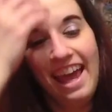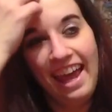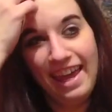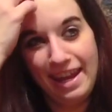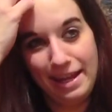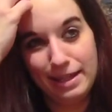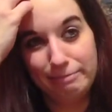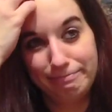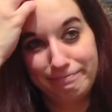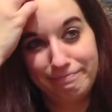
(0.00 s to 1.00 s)
And
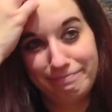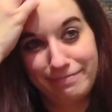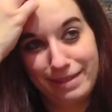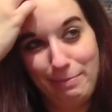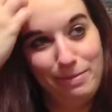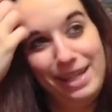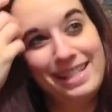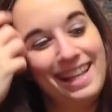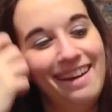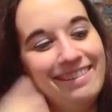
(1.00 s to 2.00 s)
it
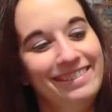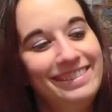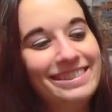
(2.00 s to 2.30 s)
plays out.